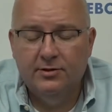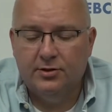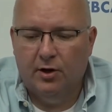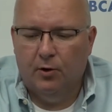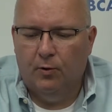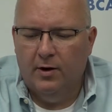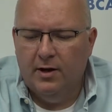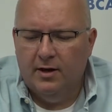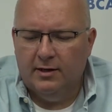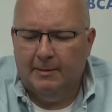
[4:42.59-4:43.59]
So
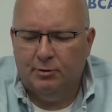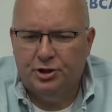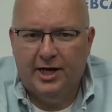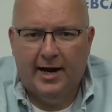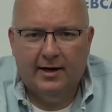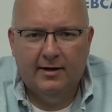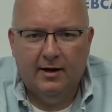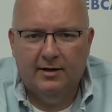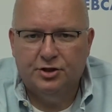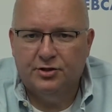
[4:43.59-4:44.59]
double check
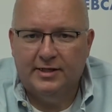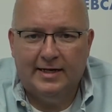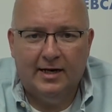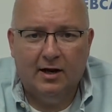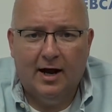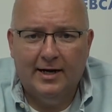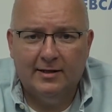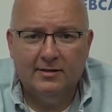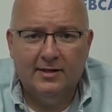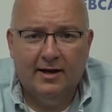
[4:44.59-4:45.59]
as you're sitting in line at
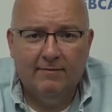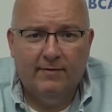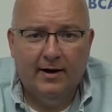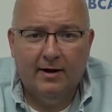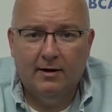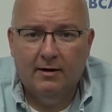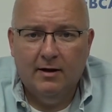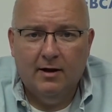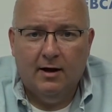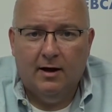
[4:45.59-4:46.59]
the state fair,
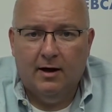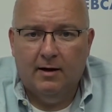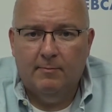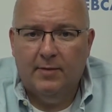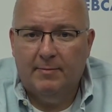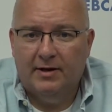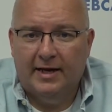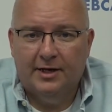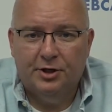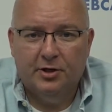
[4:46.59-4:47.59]
uh, maybe
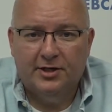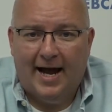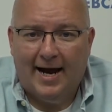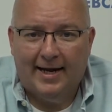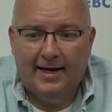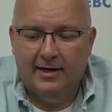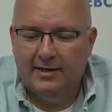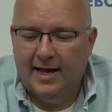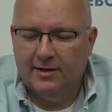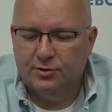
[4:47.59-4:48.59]
getting your tack in
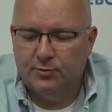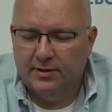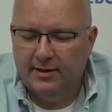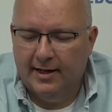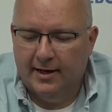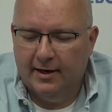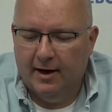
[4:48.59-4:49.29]
and that sort of thing.